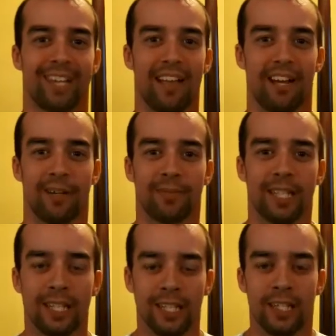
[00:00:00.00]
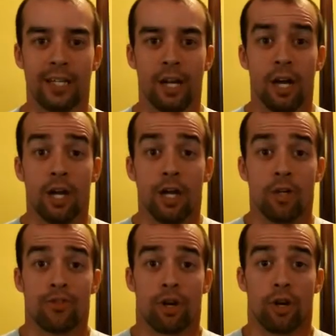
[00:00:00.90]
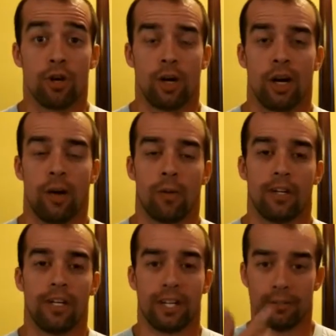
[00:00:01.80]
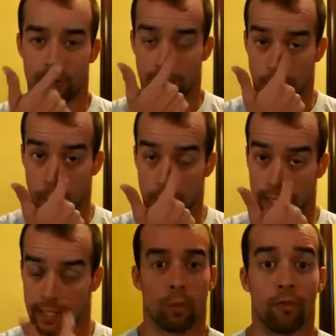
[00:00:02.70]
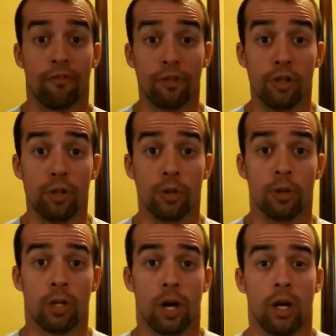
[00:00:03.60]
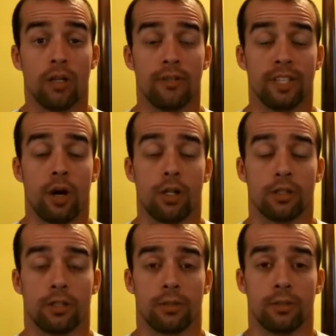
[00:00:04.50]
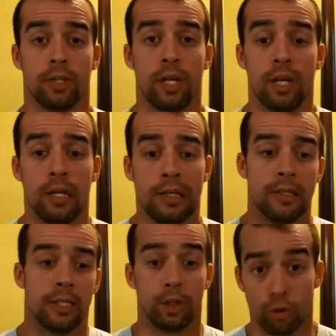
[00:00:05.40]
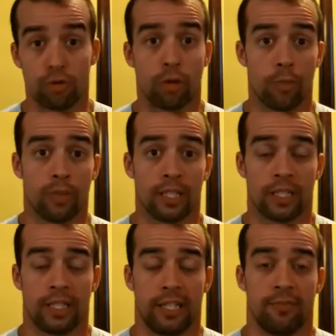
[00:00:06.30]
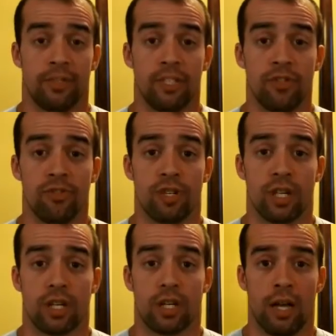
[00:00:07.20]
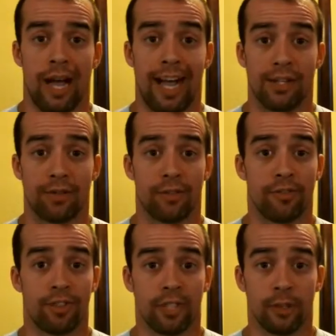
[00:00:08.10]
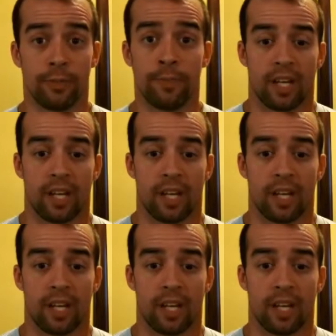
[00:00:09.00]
Hi there. So I wanted to give you a quick review of an awesome nootropic that I've been using, Adrenaline.